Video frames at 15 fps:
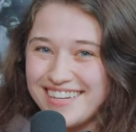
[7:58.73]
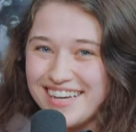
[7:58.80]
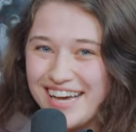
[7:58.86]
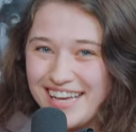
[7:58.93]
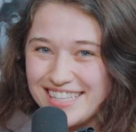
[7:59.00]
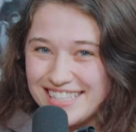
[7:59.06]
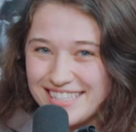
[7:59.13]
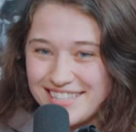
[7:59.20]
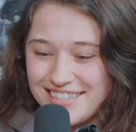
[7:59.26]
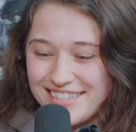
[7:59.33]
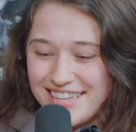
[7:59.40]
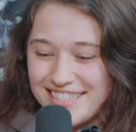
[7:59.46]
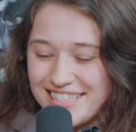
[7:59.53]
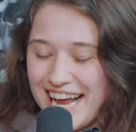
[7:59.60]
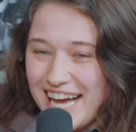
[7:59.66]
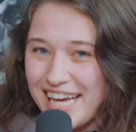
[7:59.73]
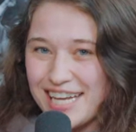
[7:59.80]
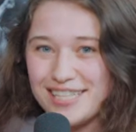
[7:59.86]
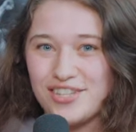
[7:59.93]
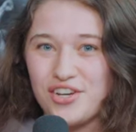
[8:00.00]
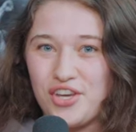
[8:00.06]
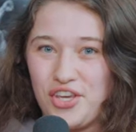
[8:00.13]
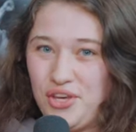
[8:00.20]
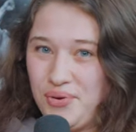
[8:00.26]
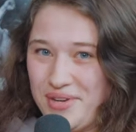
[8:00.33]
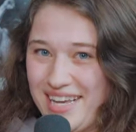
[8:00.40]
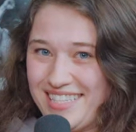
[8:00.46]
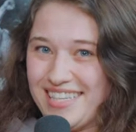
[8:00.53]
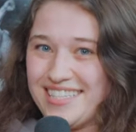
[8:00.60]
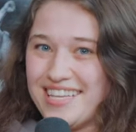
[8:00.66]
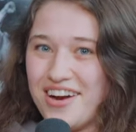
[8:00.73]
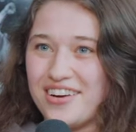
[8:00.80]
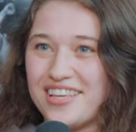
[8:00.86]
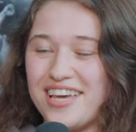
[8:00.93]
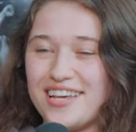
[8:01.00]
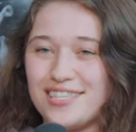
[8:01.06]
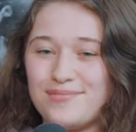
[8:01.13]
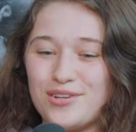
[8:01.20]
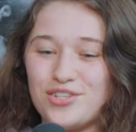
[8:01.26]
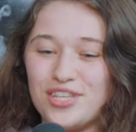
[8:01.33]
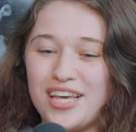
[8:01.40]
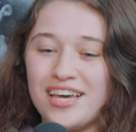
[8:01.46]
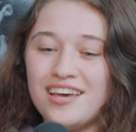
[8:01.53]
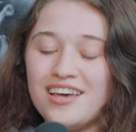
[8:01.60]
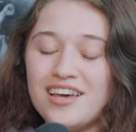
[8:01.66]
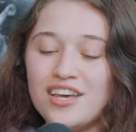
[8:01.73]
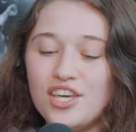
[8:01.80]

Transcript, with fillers: going to look cute necessarily, especially,